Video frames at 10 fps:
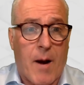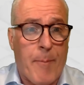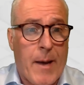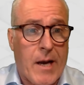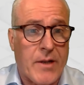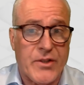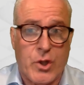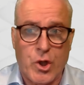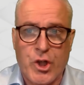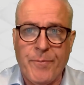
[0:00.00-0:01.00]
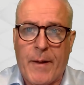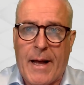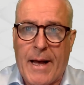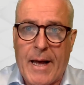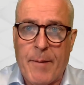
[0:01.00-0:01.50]
our panel
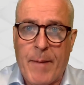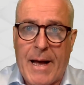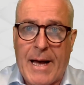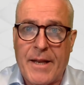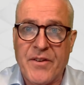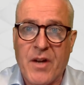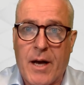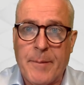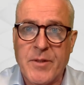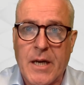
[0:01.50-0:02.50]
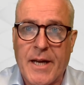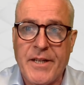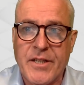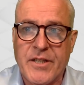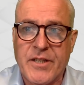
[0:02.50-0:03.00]
discussion, and I'm
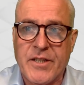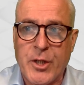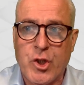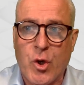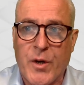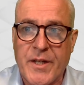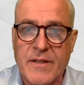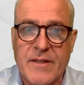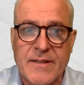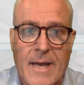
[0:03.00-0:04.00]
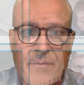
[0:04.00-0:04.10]
delighted to be joined this